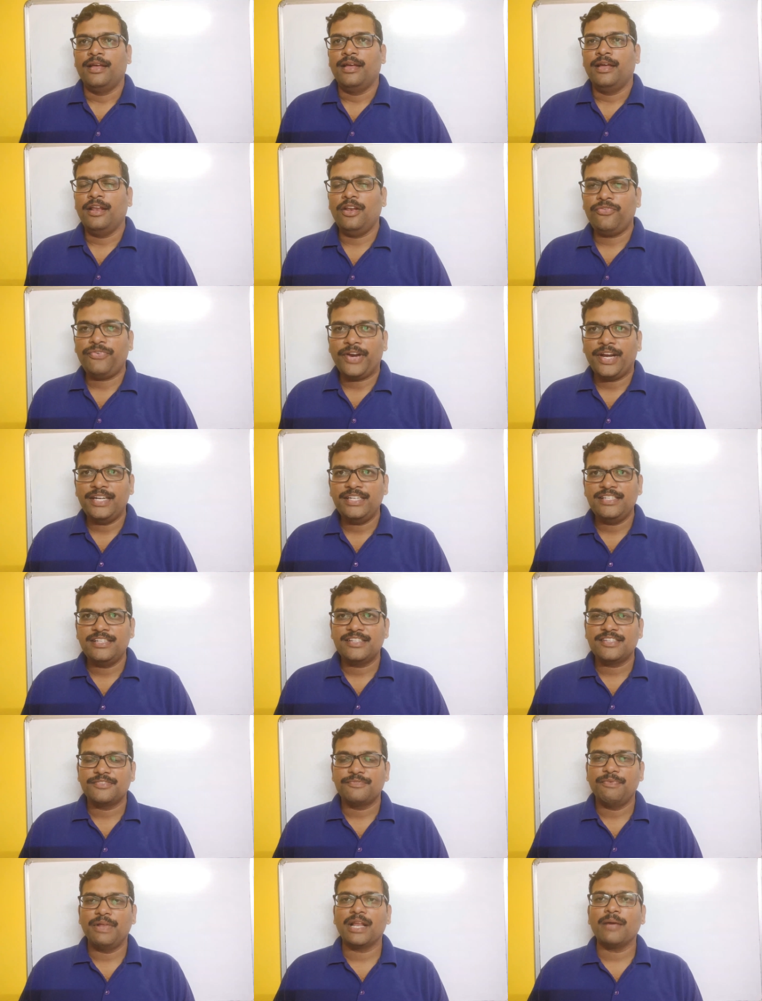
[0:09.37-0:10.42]
Hello
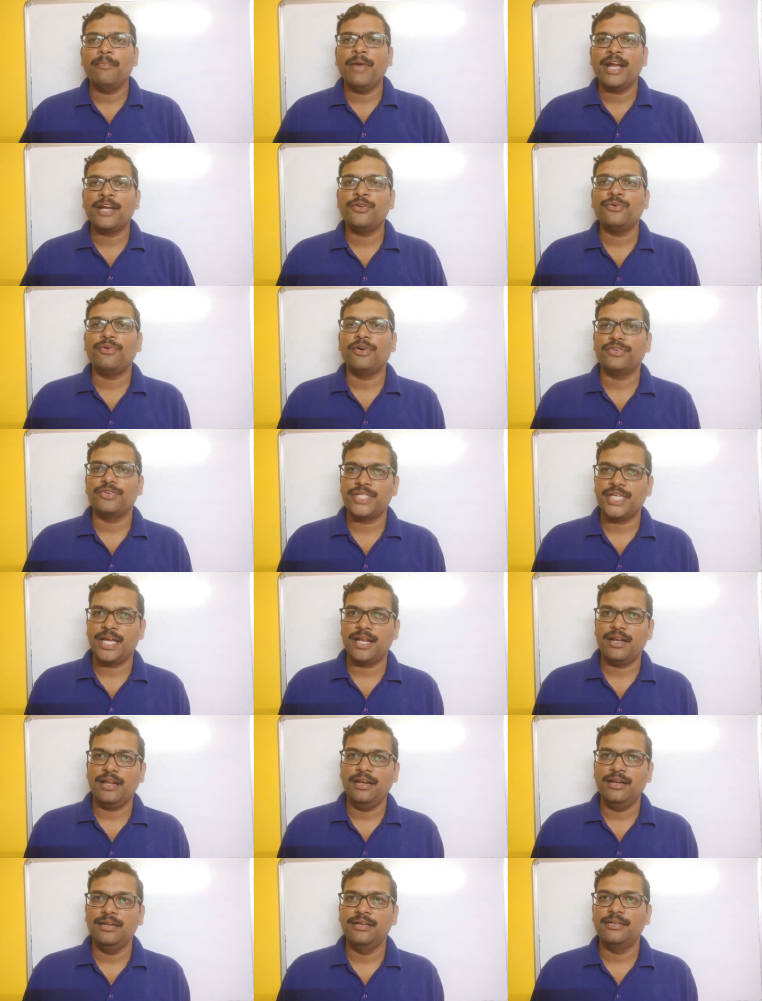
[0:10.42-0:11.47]
friends, welcome back to our
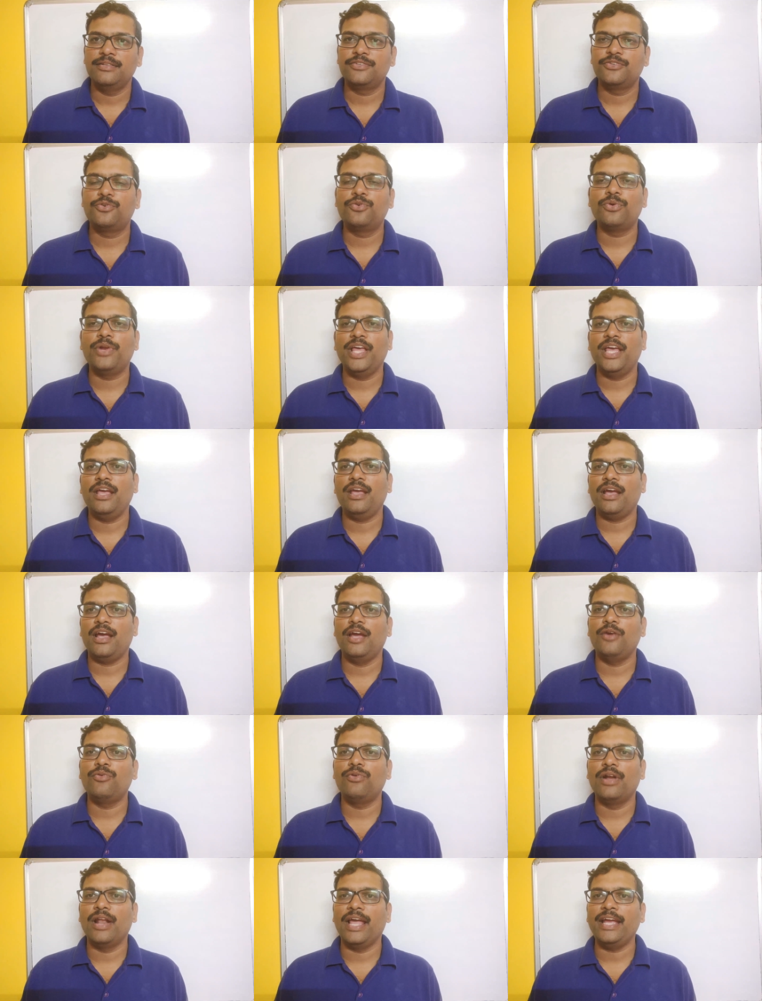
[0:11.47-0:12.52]
channel. Today I
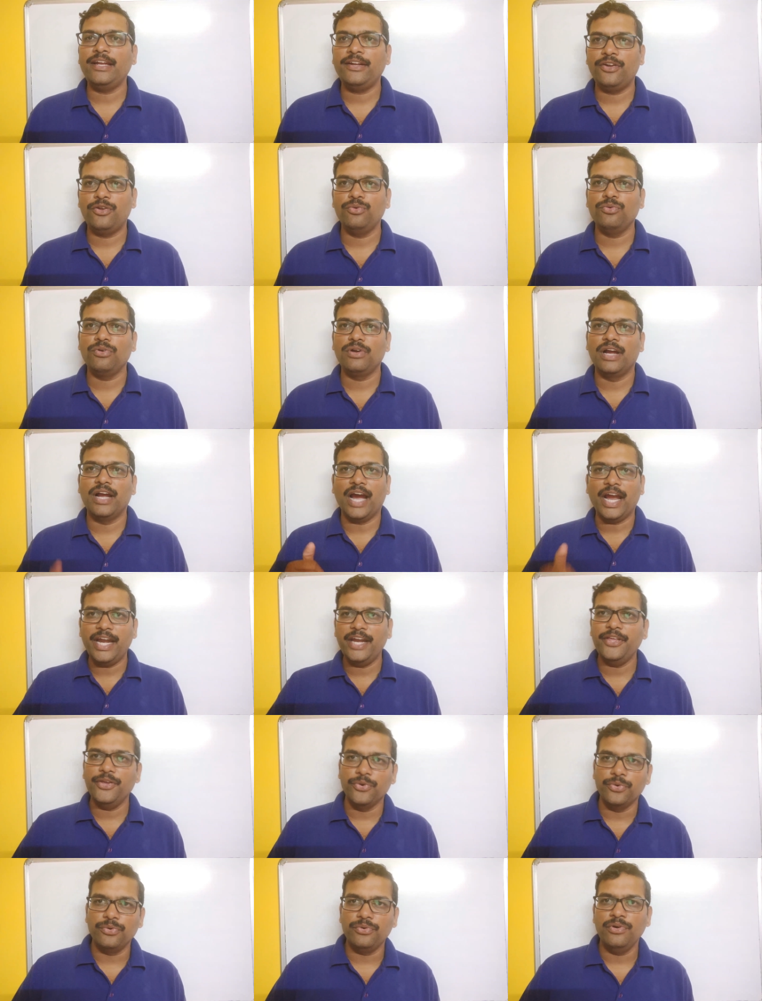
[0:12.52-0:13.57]
would like to guide
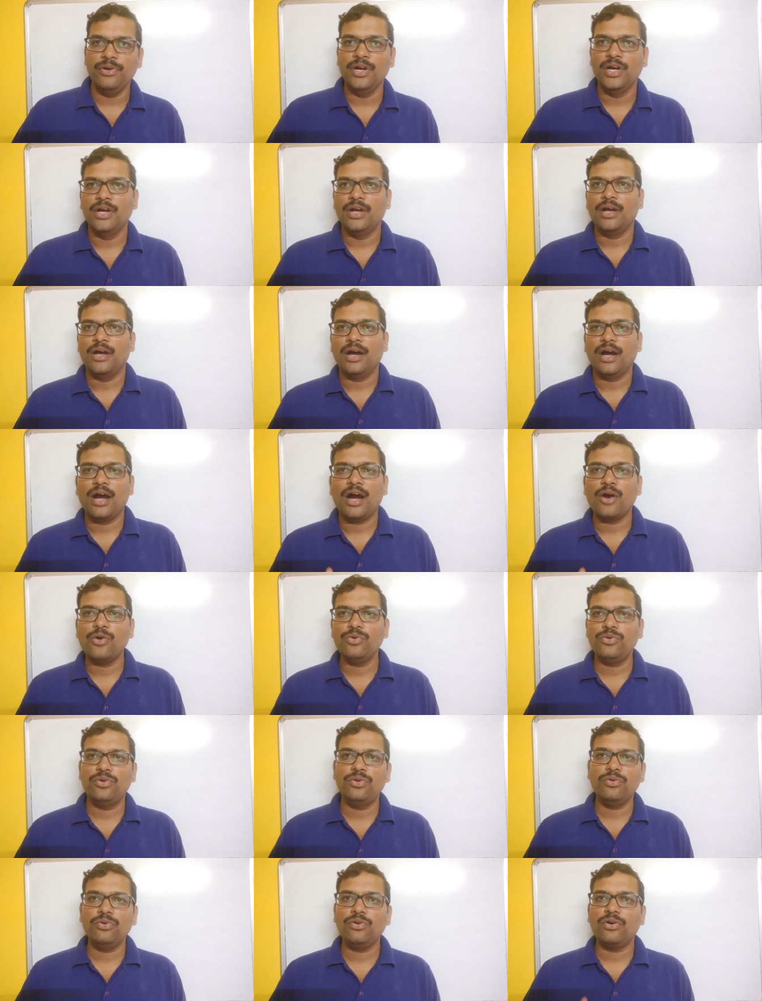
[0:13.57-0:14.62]
you how
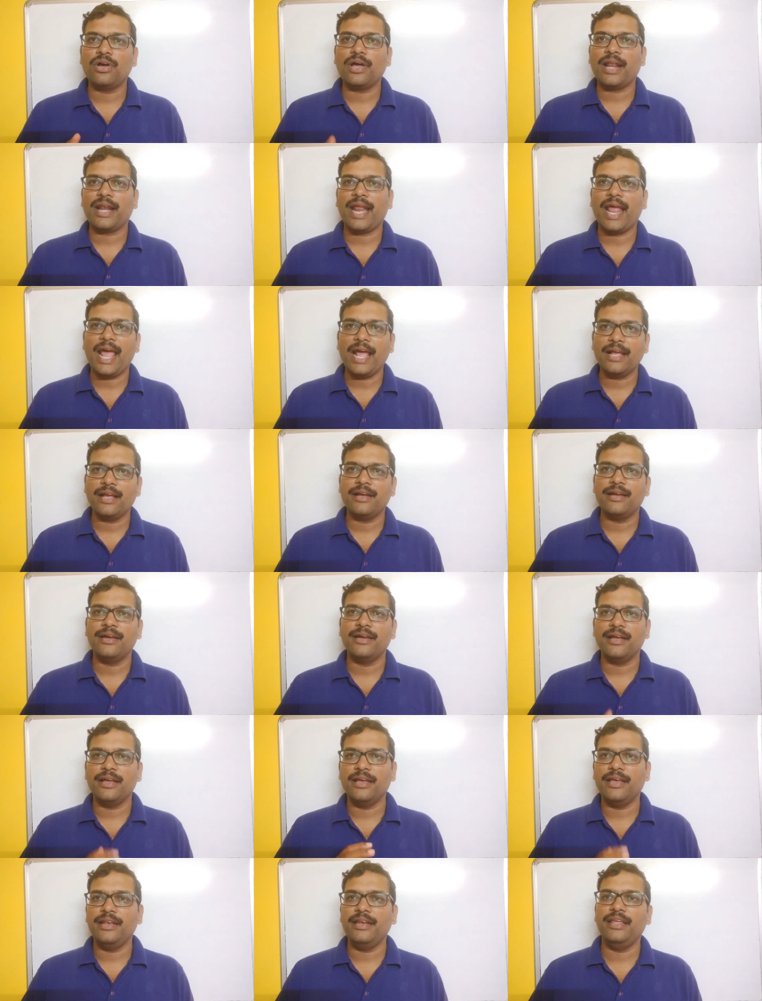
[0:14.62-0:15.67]
to crack
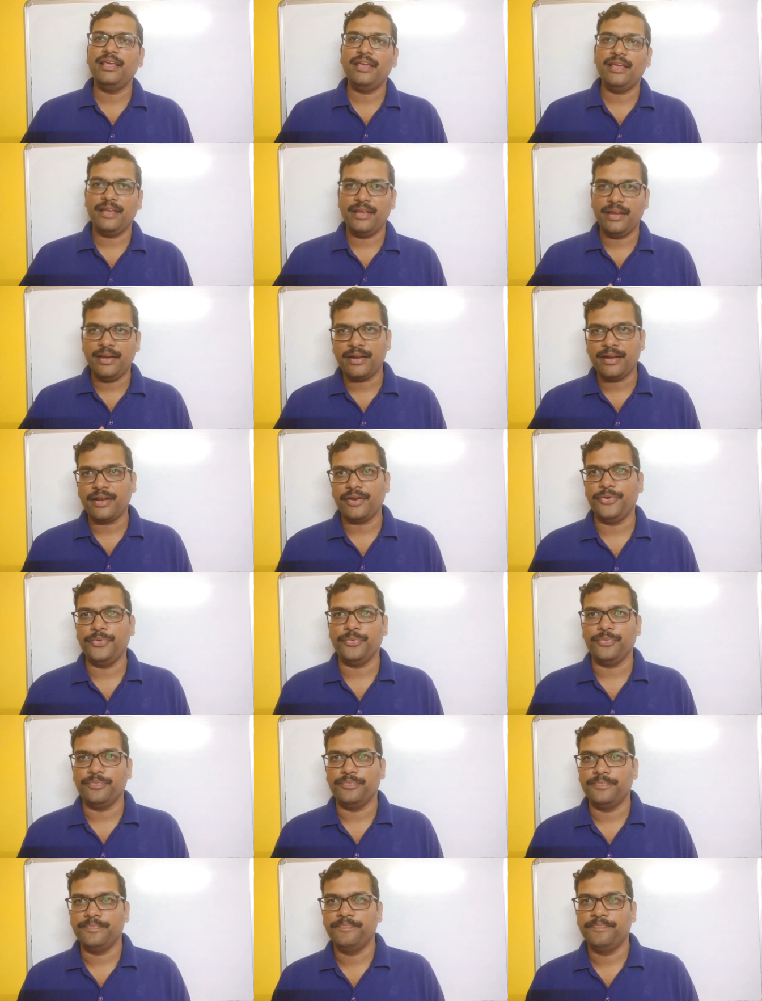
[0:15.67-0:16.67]
any interview.